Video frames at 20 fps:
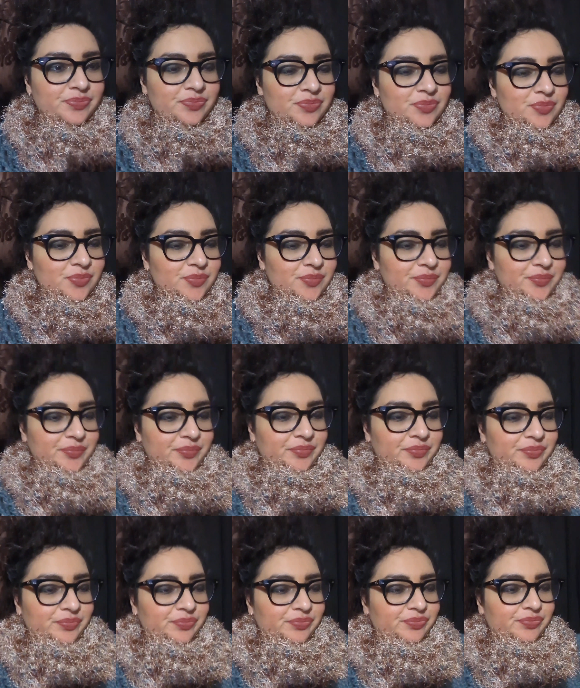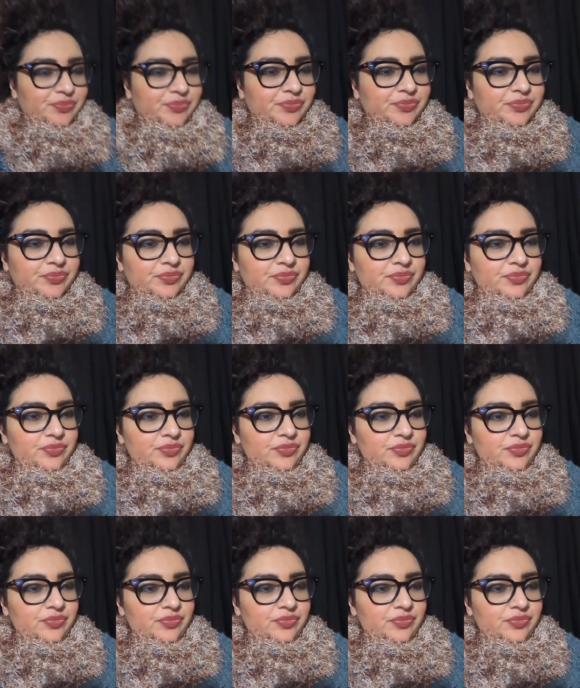Nothing is said.